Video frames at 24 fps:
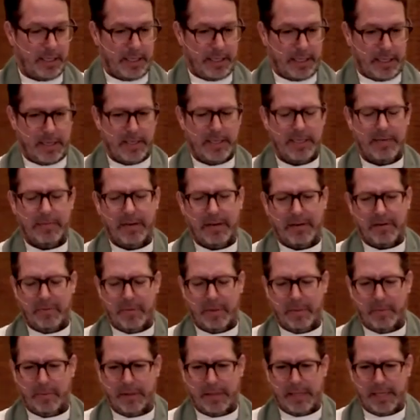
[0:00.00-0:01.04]
You know, sometimes
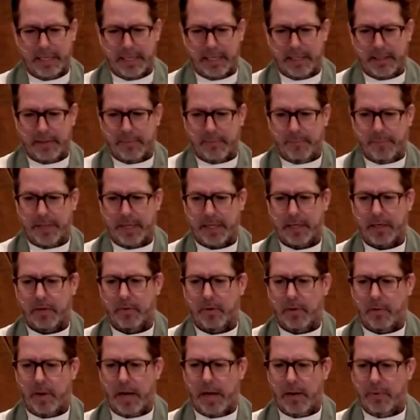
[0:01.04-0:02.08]
people think, they go, well,
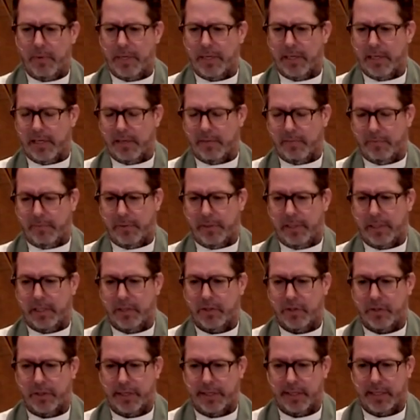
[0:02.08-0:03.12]
why would God put a
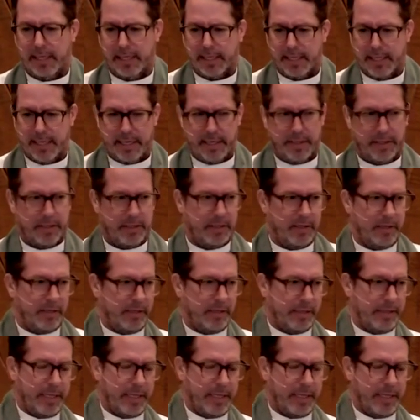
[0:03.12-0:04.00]
tree like that in the garden?